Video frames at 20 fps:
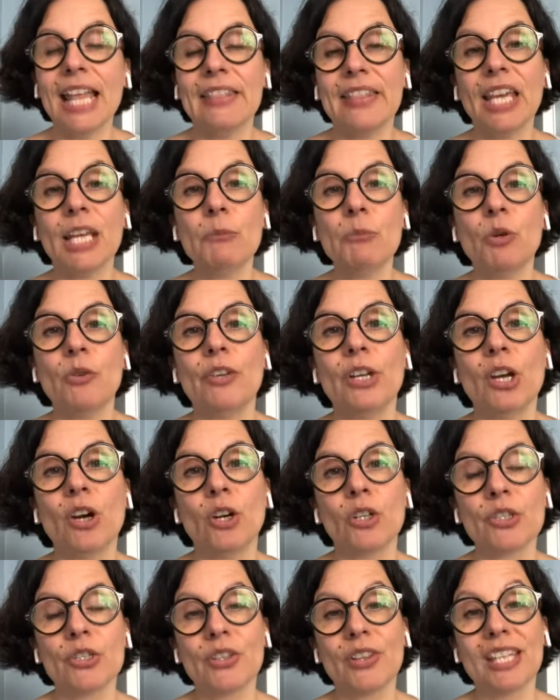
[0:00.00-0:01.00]
Then moving
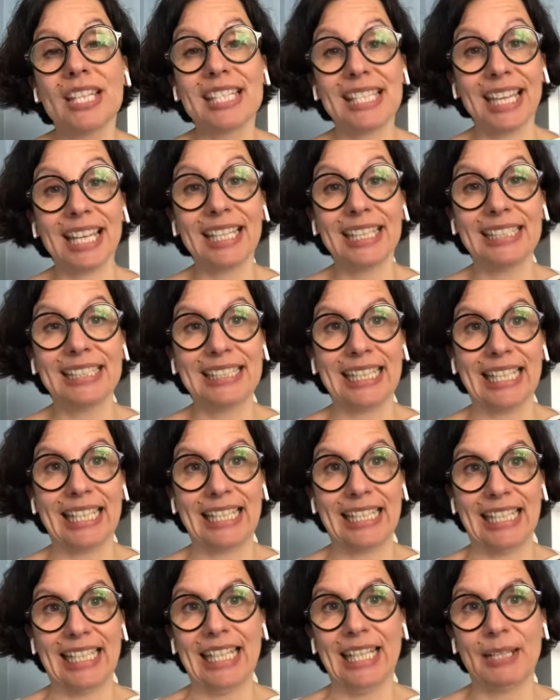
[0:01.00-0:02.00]
on to the second
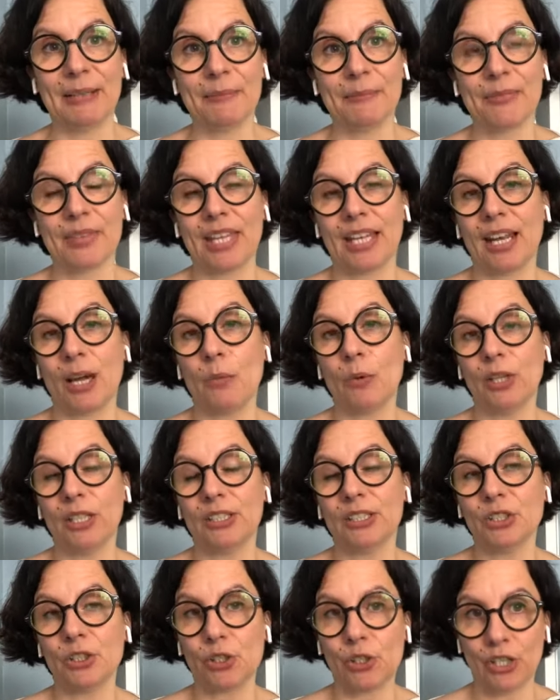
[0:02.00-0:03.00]
technique that I
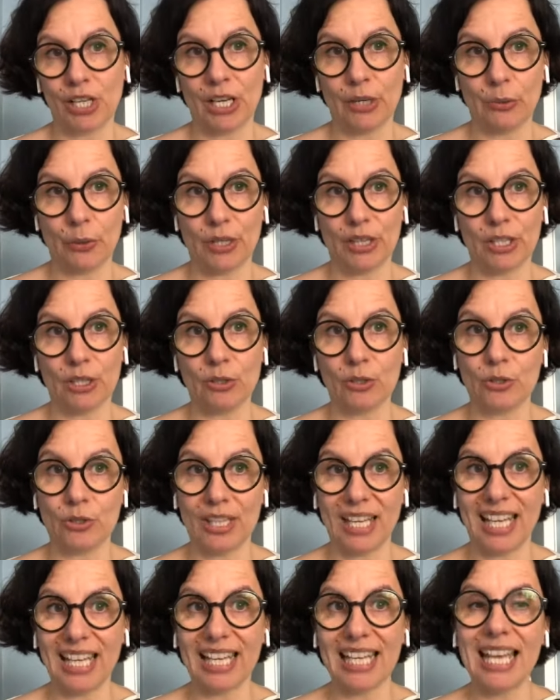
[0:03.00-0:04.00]
wanted to share with you
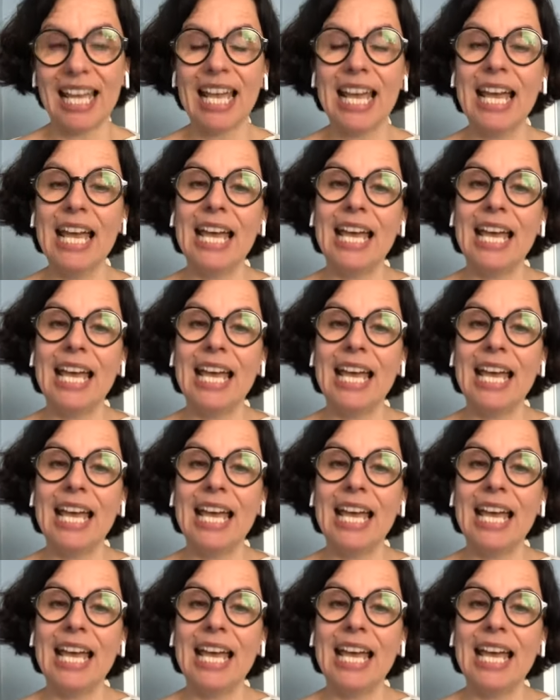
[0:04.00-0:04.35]
today.